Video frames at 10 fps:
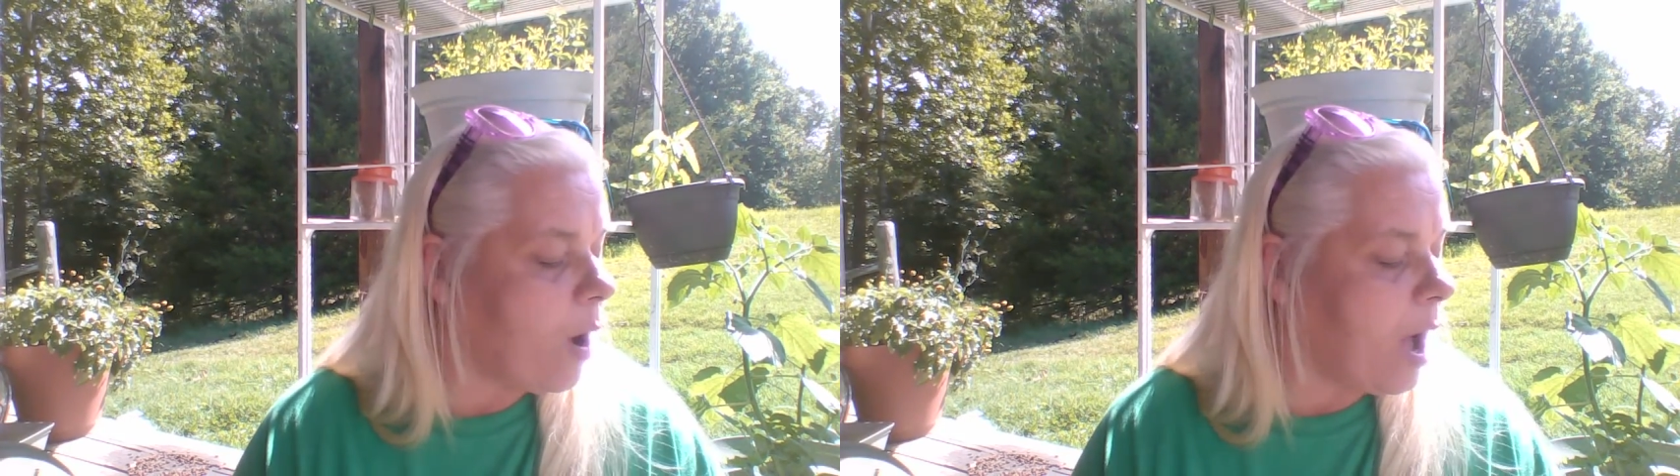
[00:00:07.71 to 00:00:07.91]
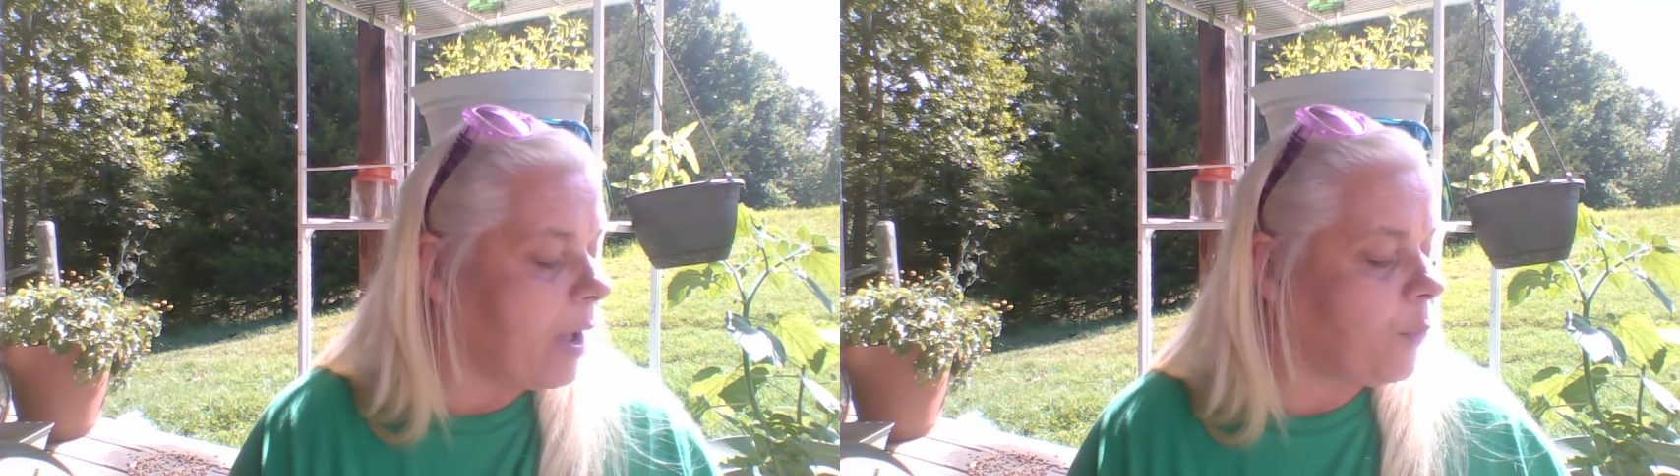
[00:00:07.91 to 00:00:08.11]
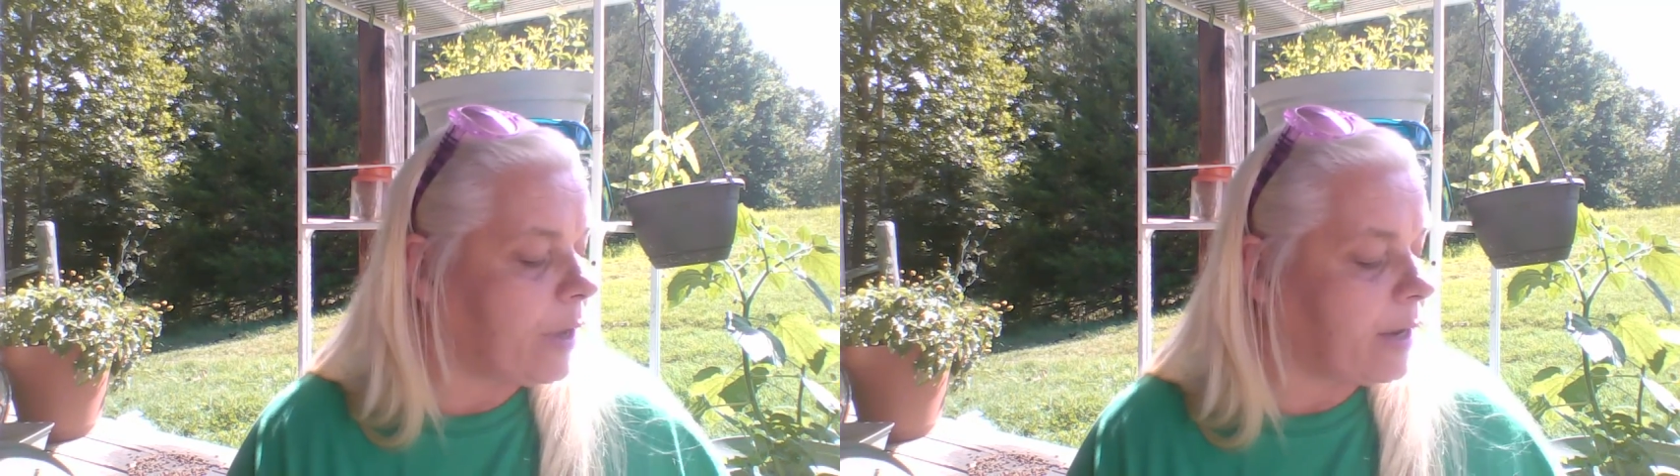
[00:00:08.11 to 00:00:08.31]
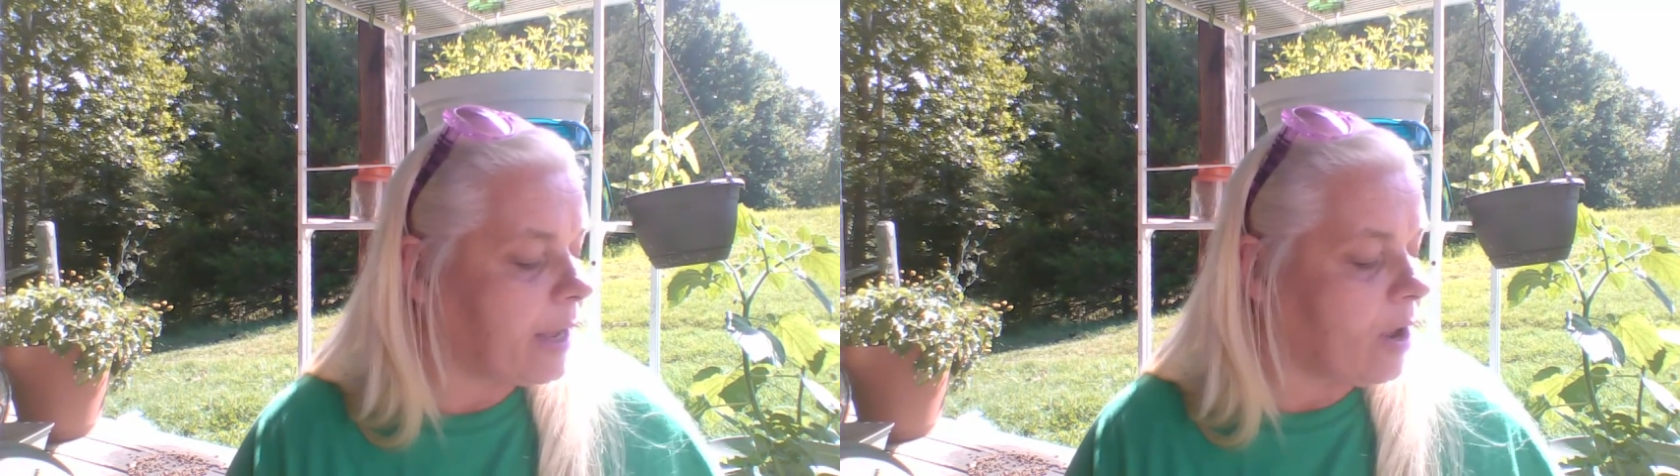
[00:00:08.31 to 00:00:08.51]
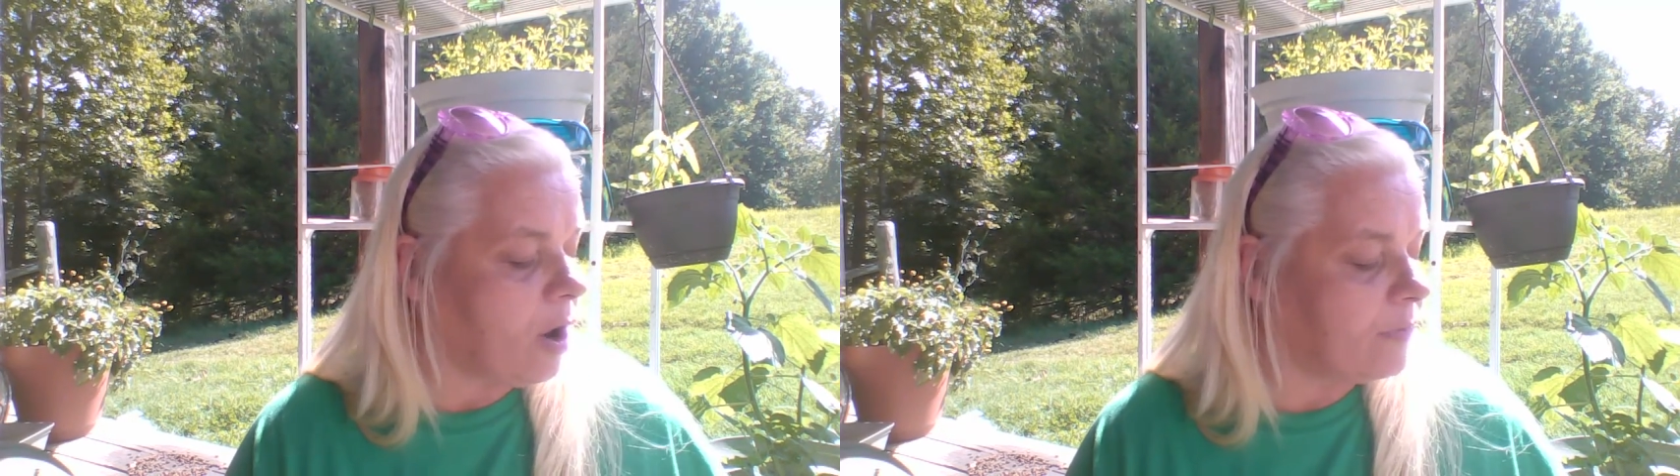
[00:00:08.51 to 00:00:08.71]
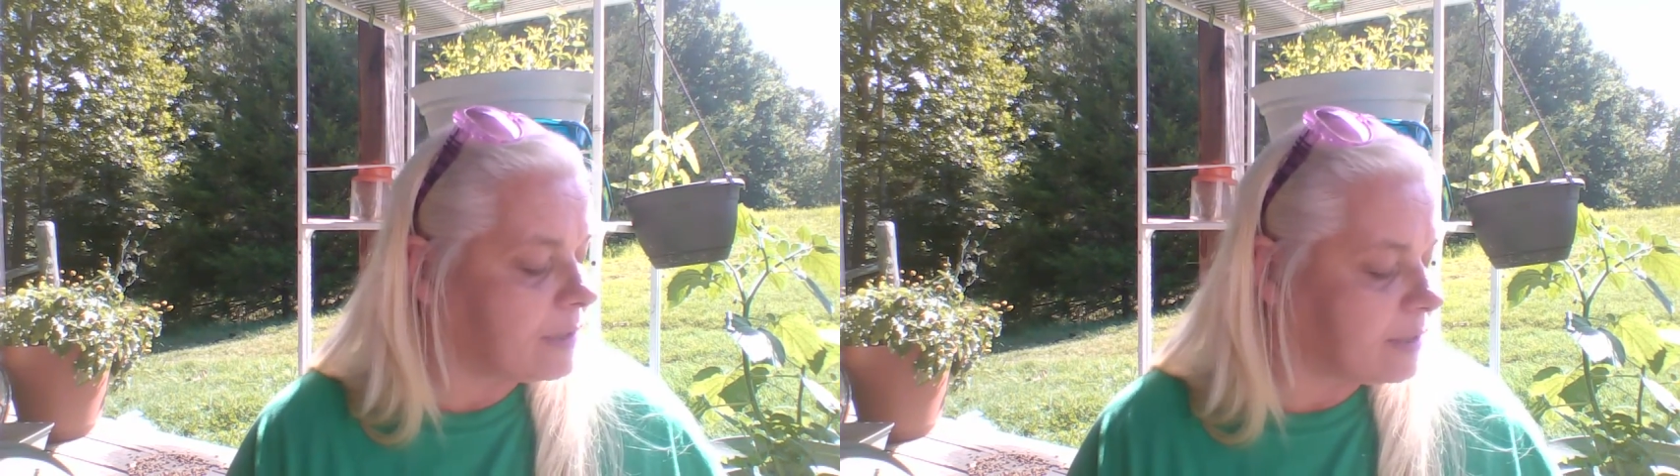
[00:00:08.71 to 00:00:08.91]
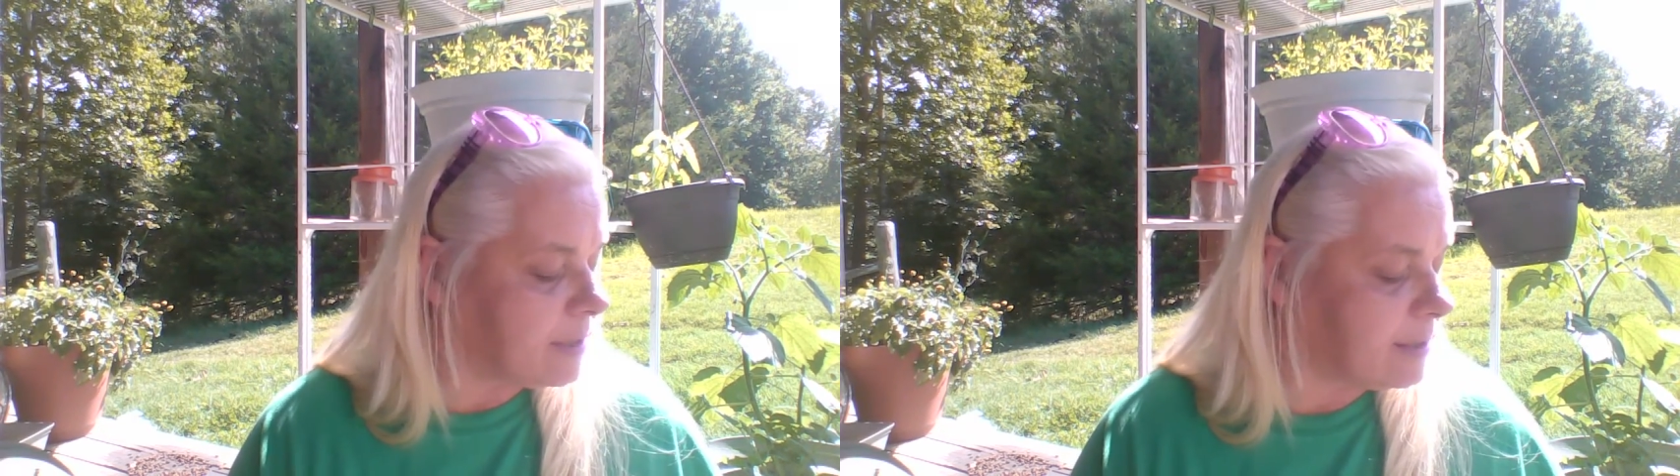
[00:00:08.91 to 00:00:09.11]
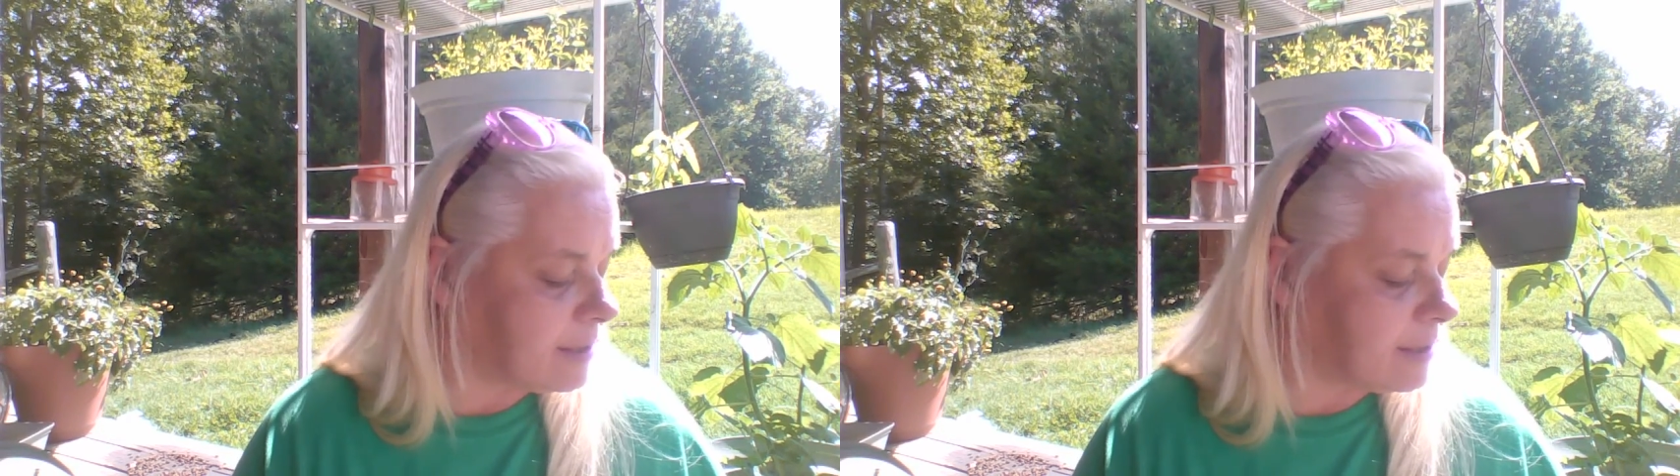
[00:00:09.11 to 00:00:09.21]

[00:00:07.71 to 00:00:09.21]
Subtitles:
I went and harvested